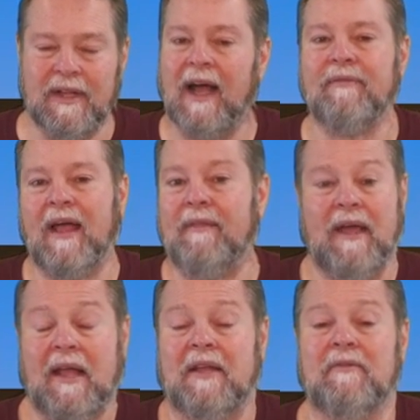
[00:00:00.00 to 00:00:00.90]
Now that
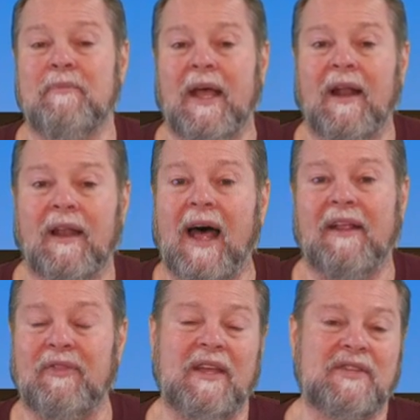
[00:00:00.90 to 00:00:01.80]
that could have meant a lot
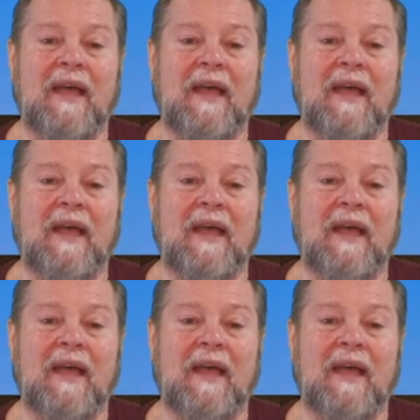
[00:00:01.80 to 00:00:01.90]
of things.